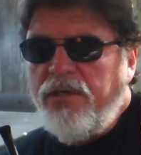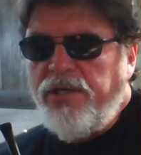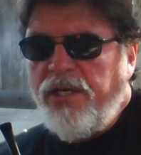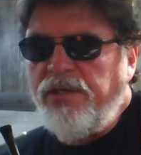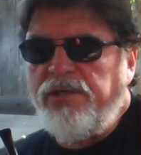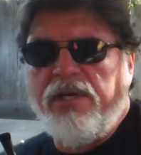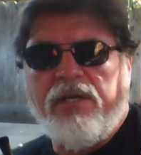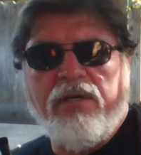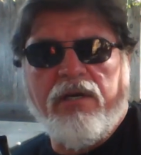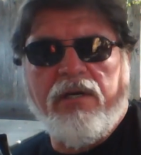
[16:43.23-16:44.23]
Jesus said,
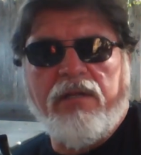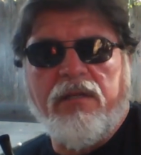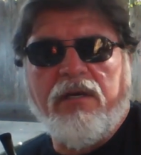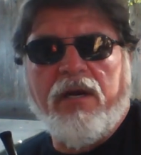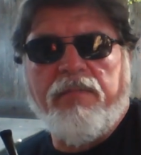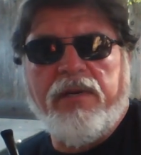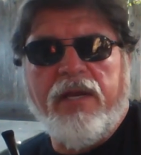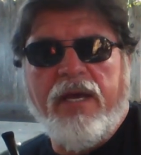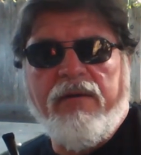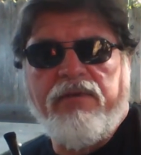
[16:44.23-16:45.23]
look, look up into
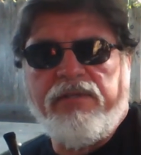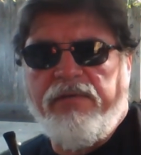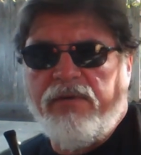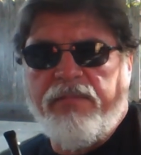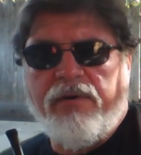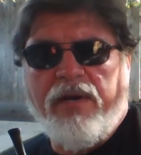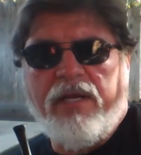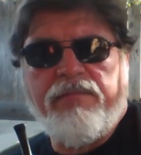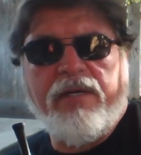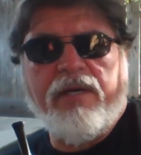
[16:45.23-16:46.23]
heavens, lift up your
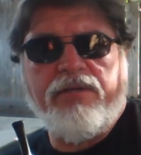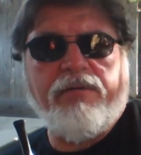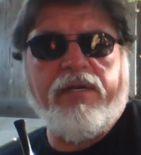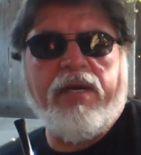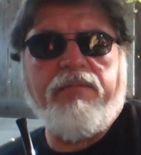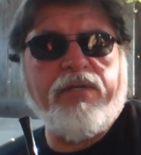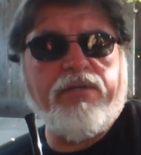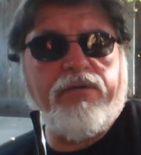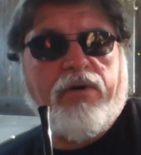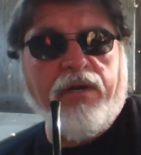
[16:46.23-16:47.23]
heads, because your redemption
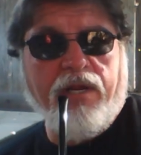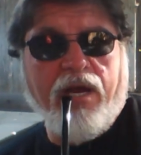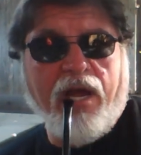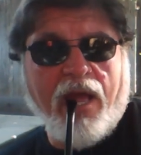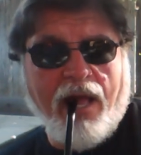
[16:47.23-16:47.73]
is drawing nigh.